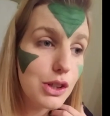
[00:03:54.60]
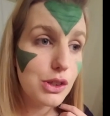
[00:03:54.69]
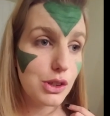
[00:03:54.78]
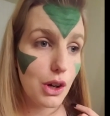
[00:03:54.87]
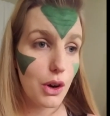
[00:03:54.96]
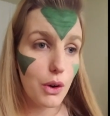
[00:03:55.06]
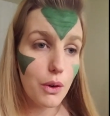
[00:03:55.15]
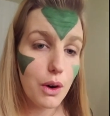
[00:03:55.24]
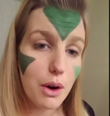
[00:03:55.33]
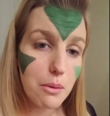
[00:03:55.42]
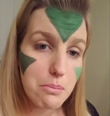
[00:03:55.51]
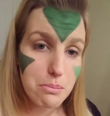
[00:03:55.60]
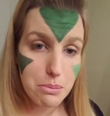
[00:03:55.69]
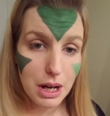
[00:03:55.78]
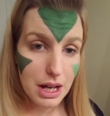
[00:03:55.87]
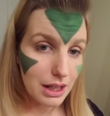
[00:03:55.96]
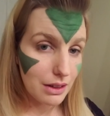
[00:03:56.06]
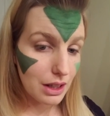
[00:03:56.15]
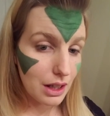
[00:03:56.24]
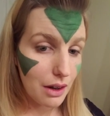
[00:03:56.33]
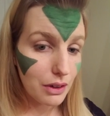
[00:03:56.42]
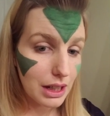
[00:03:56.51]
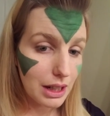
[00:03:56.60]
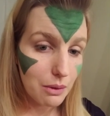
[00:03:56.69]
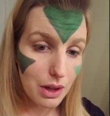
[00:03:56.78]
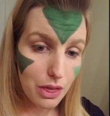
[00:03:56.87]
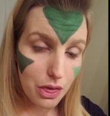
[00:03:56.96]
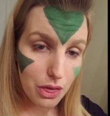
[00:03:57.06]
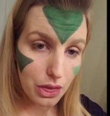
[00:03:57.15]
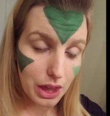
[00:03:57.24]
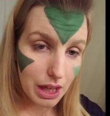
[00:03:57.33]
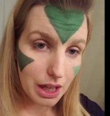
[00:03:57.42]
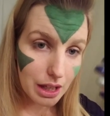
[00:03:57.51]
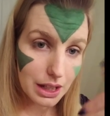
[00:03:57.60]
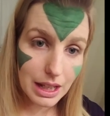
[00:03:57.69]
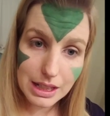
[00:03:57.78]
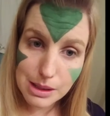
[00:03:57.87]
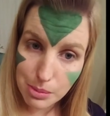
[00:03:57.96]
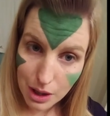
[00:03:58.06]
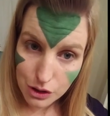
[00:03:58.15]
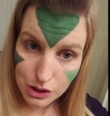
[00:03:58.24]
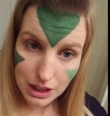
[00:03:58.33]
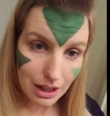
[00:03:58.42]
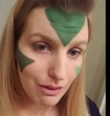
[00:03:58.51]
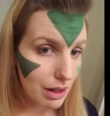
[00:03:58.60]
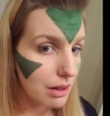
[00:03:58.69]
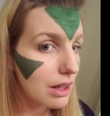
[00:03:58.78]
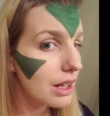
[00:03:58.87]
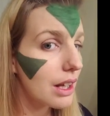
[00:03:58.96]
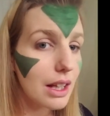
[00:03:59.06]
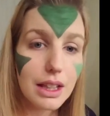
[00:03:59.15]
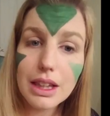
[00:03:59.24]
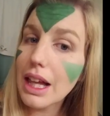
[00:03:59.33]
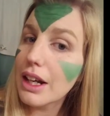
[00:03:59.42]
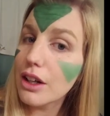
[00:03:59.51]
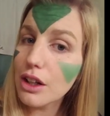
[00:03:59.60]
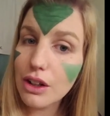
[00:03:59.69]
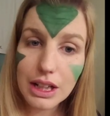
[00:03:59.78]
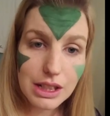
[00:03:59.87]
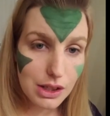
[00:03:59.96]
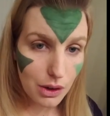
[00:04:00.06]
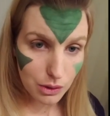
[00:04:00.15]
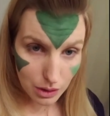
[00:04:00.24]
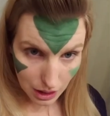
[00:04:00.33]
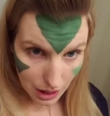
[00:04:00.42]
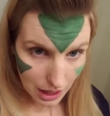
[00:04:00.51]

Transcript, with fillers: So, but covering it with the N Y X blush to give it a lighter green tone,